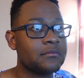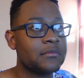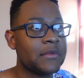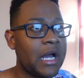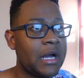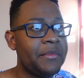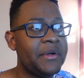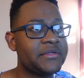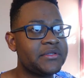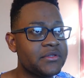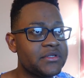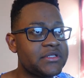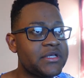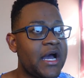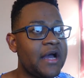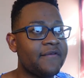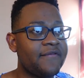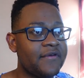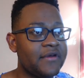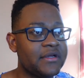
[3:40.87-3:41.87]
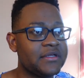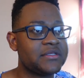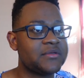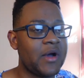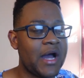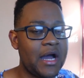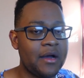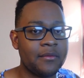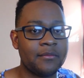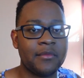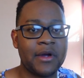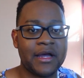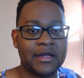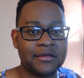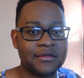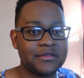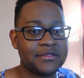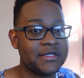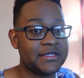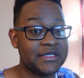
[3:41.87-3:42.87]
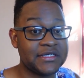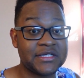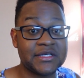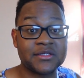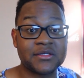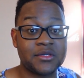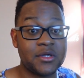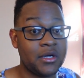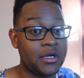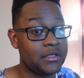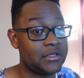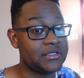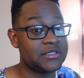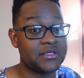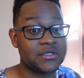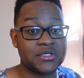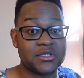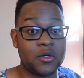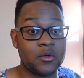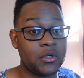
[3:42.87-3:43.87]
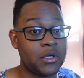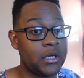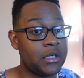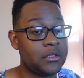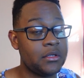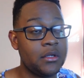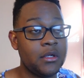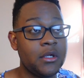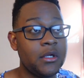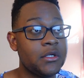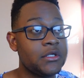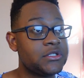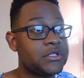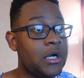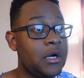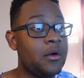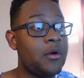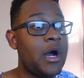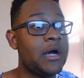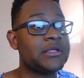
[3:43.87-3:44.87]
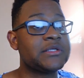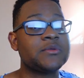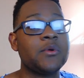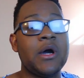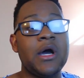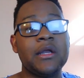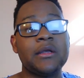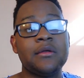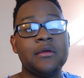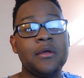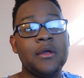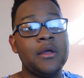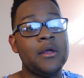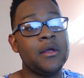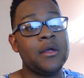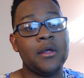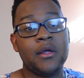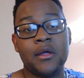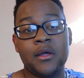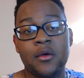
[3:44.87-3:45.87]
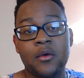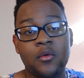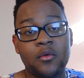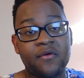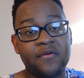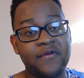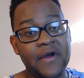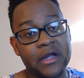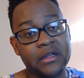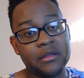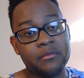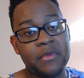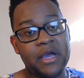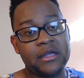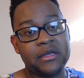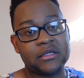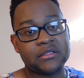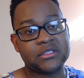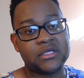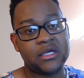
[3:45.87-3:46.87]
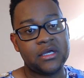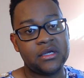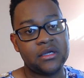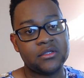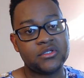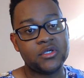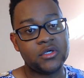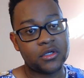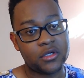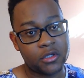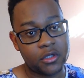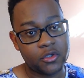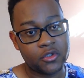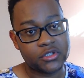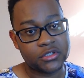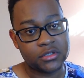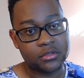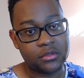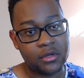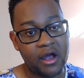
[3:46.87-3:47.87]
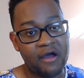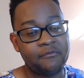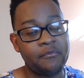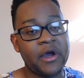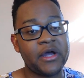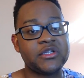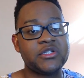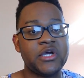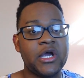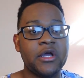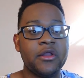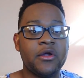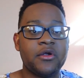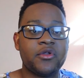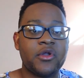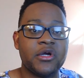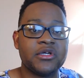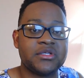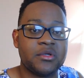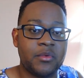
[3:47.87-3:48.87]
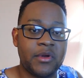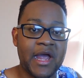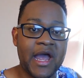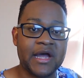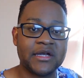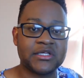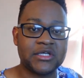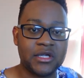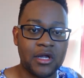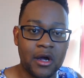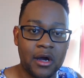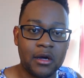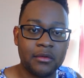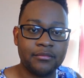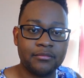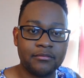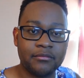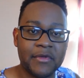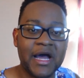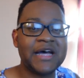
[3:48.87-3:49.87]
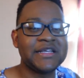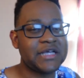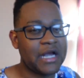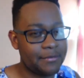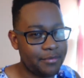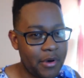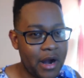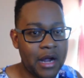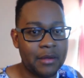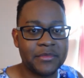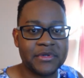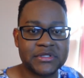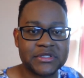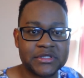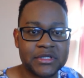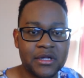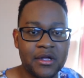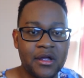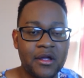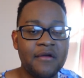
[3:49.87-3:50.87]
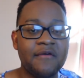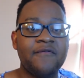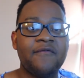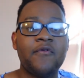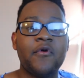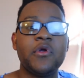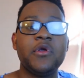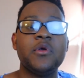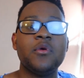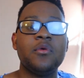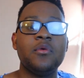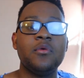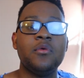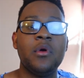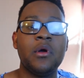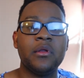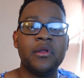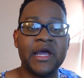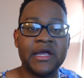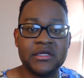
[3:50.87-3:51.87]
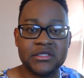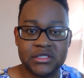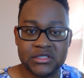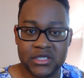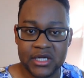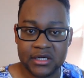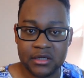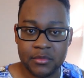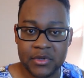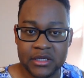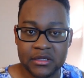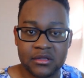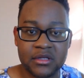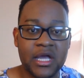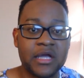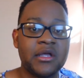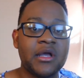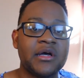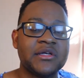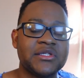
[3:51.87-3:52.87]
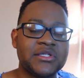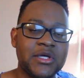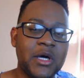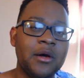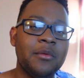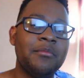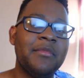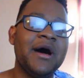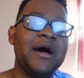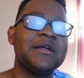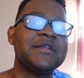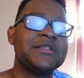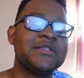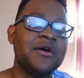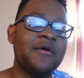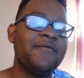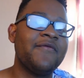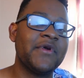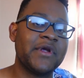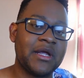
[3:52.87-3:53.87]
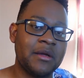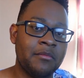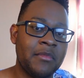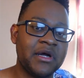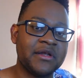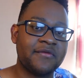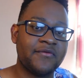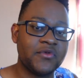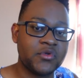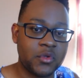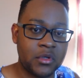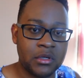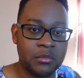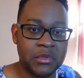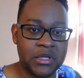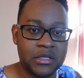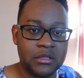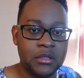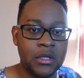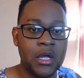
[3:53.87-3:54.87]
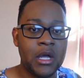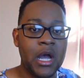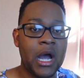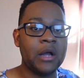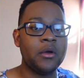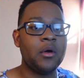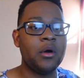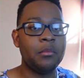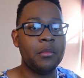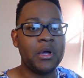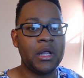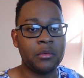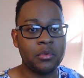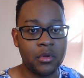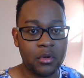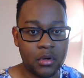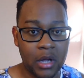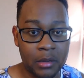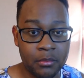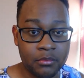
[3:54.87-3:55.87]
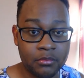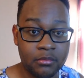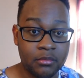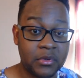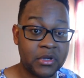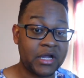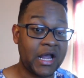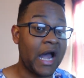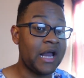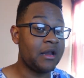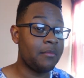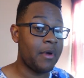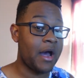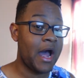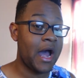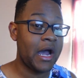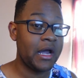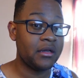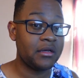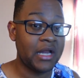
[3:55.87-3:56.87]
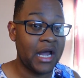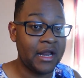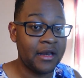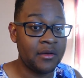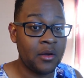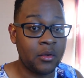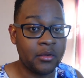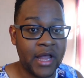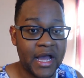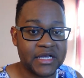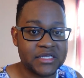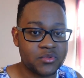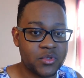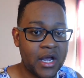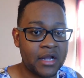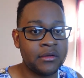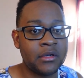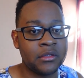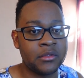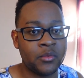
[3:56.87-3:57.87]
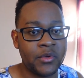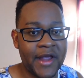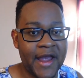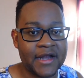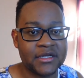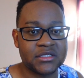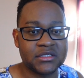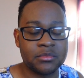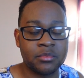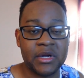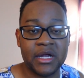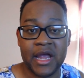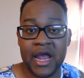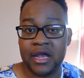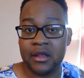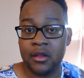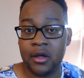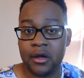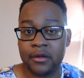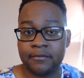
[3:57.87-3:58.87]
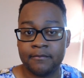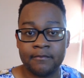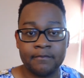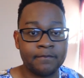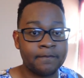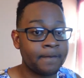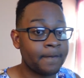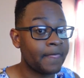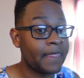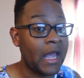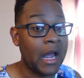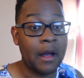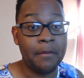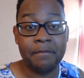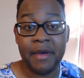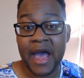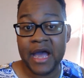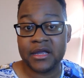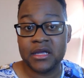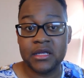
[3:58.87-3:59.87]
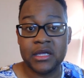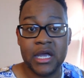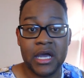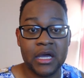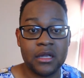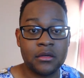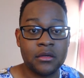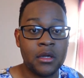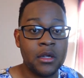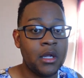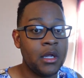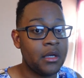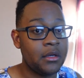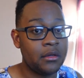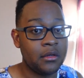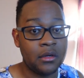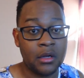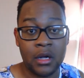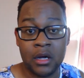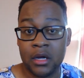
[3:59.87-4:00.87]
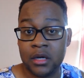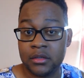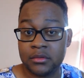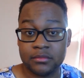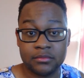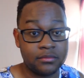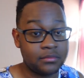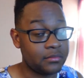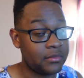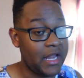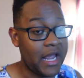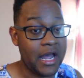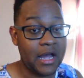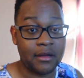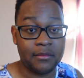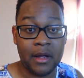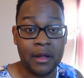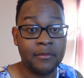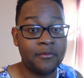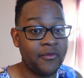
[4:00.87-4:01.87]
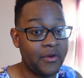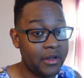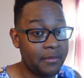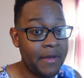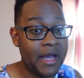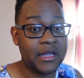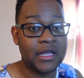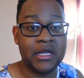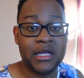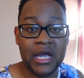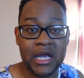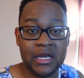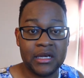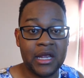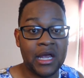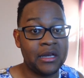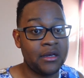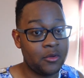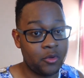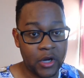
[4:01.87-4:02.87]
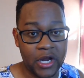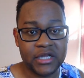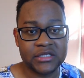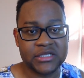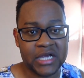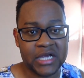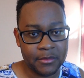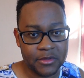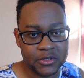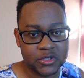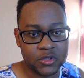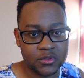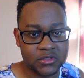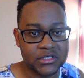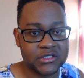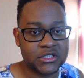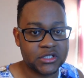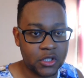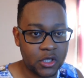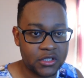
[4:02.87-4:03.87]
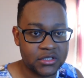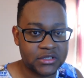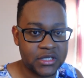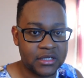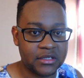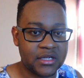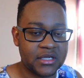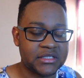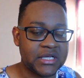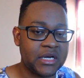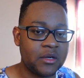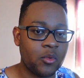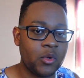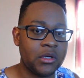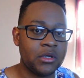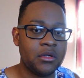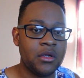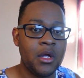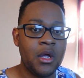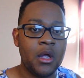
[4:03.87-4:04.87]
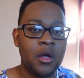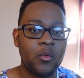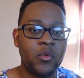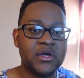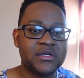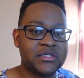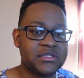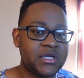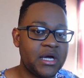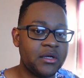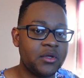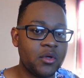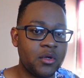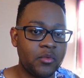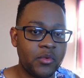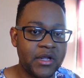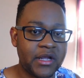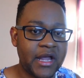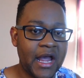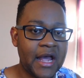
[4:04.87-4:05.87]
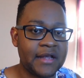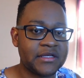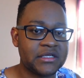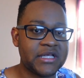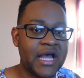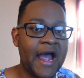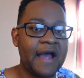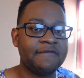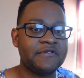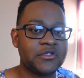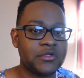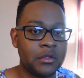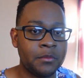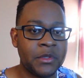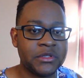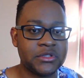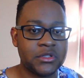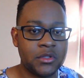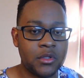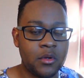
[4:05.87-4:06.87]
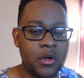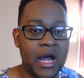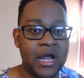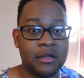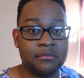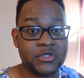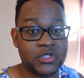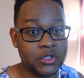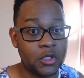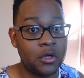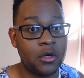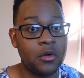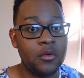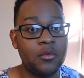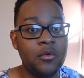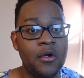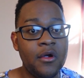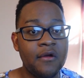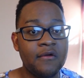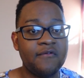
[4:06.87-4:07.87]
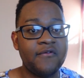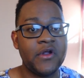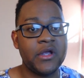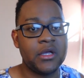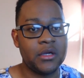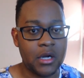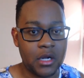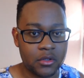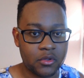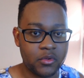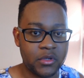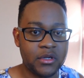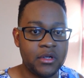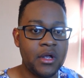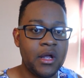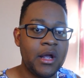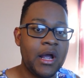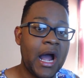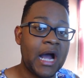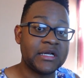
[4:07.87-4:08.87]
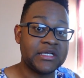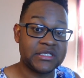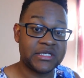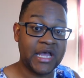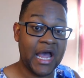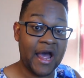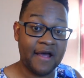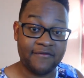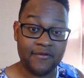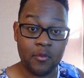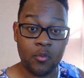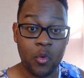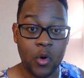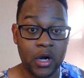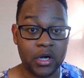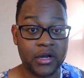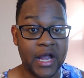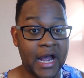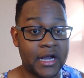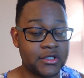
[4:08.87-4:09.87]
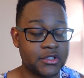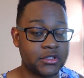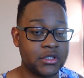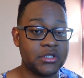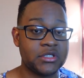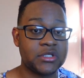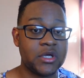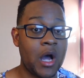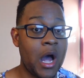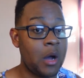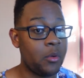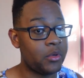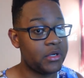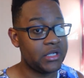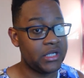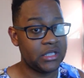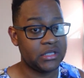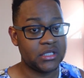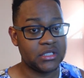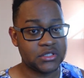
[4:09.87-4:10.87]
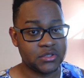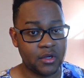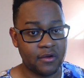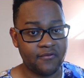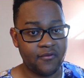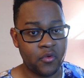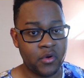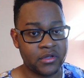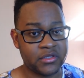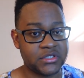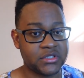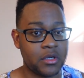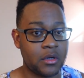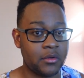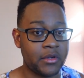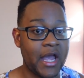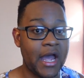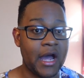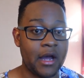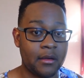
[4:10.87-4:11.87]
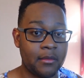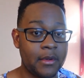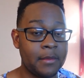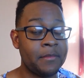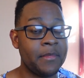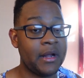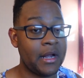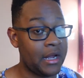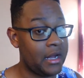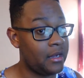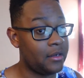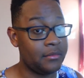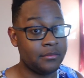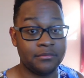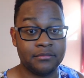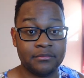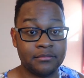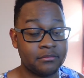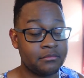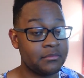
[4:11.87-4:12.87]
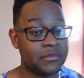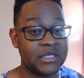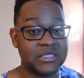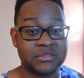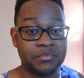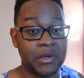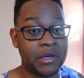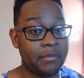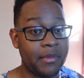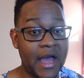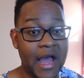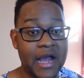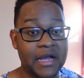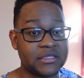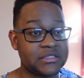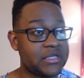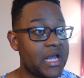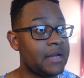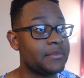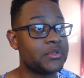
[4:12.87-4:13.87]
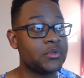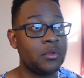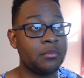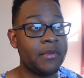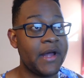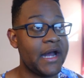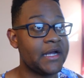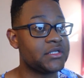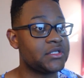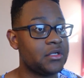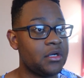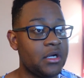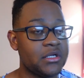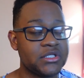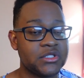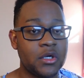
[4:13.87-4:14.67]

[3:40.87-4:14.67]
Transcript: I'm also excited for this. Wow, man. So this is good. This is so good. So, Hawk Squad, finally made it to the conclusion of my trailer Thursday reaction, y'all. As I promised for you, ladies and gentlemen, thank y'all so much, so freaking much for joining me. I know I'm, a little, I'm kind of behind. I know last week I done the reactions, but hey, look, I'm back again um, yeah, I'm really back again, and a great in Tuesday since Thursday because I don't want to waste the time doing recast because I have so much to do. I am so freaking hungry. I just got from work actually, so I want to get this over with. So yeah, um, it's been a blast, absolute blast, y'all.